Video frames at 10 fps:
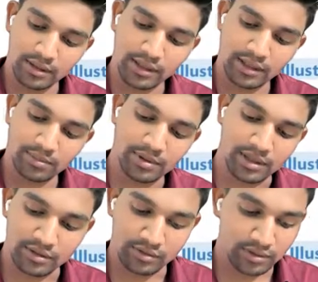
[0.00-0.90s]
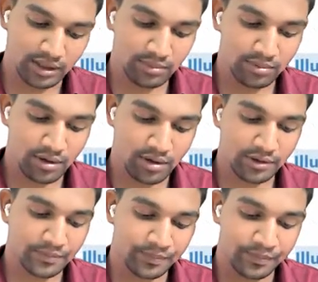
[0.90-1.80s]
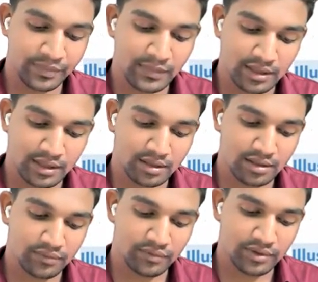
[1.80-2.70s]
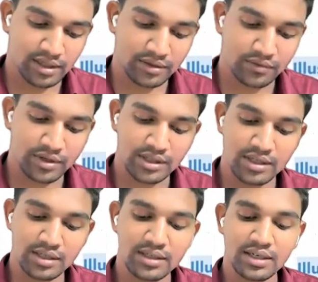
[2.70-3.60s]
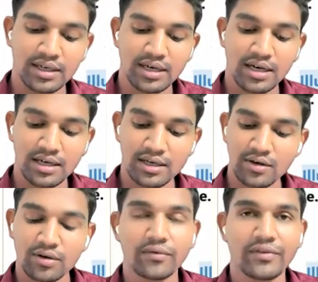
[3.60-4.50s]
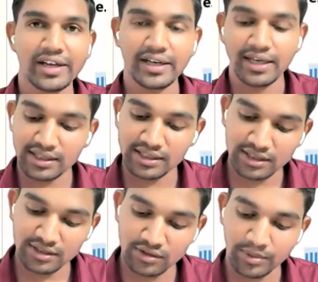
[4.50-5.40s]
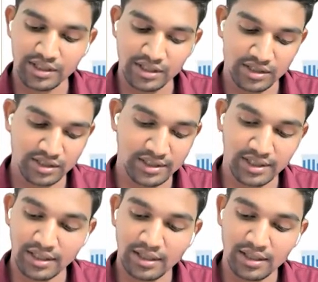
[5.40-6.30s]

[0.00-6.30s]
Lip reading: AK Pan. So A for Now, where a question is in regard to very existence of agency,